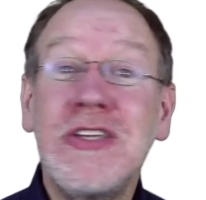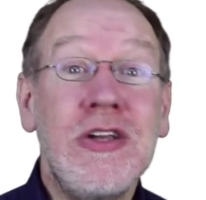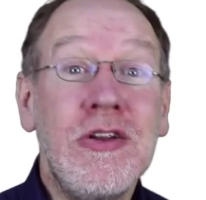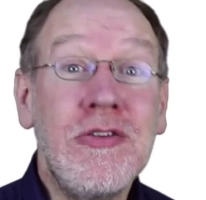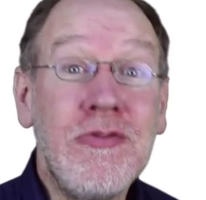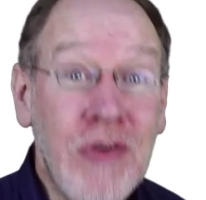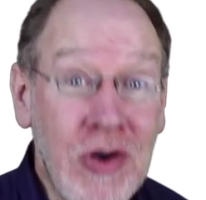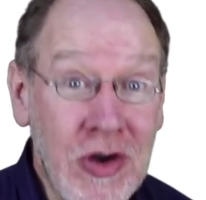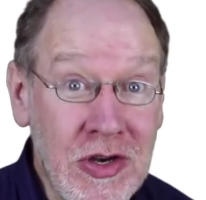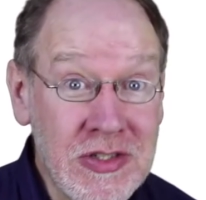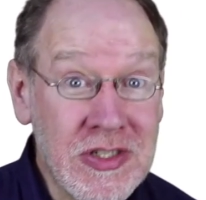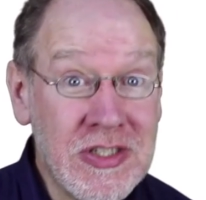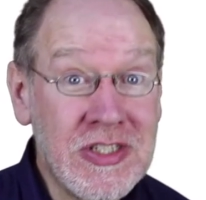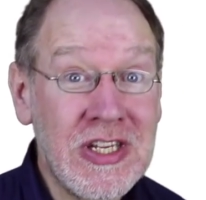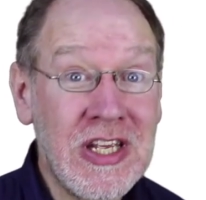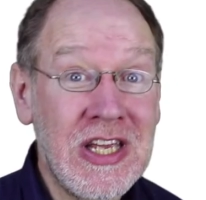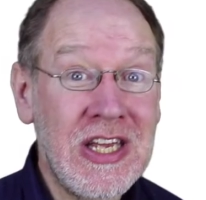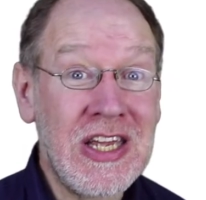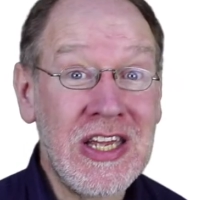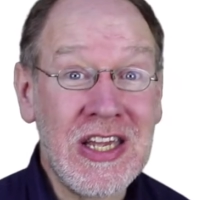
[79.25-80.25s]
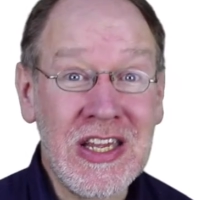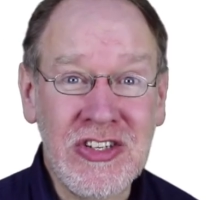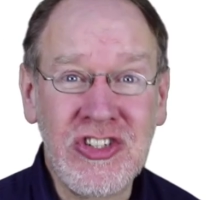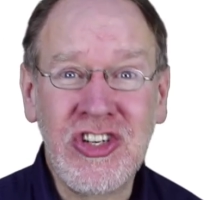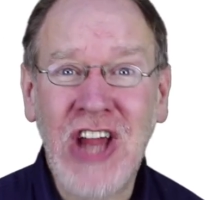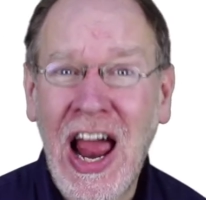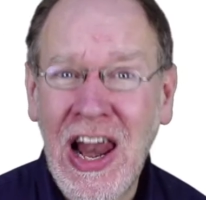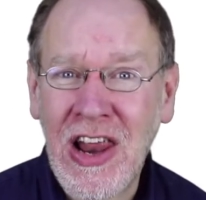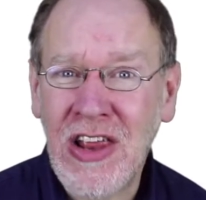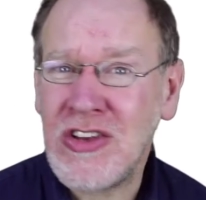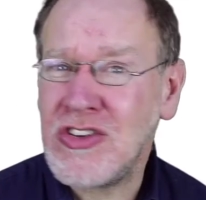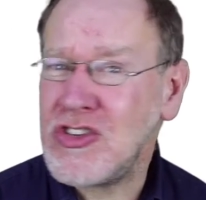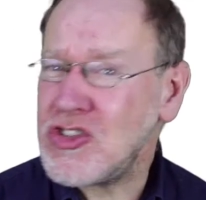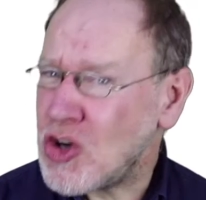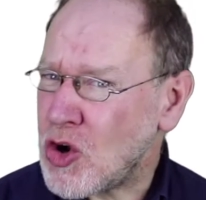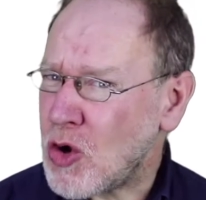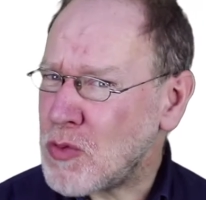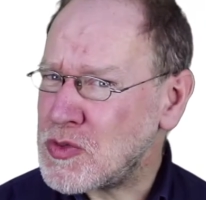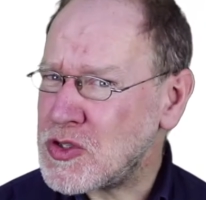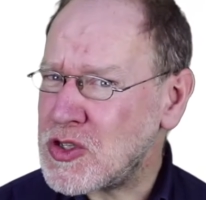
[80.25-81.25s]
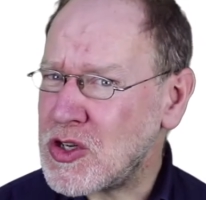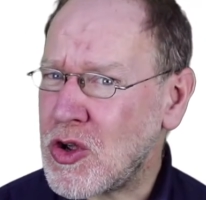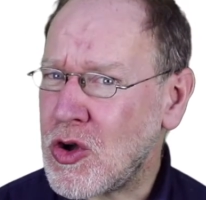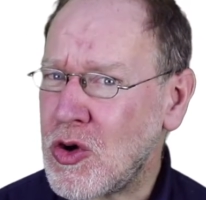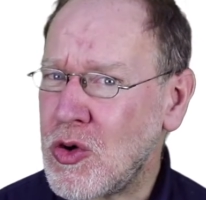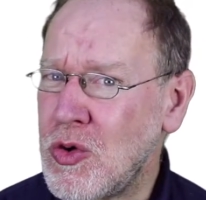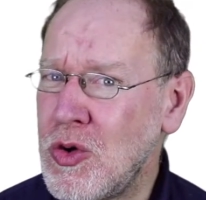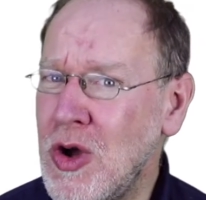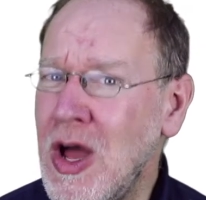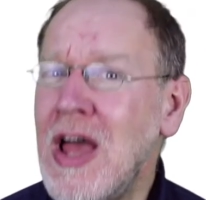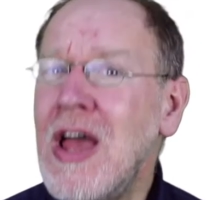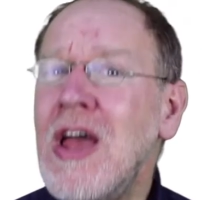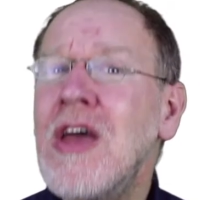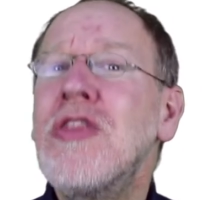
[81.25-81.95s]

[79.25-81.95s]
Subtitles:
an adversity, a challenge, an obstacle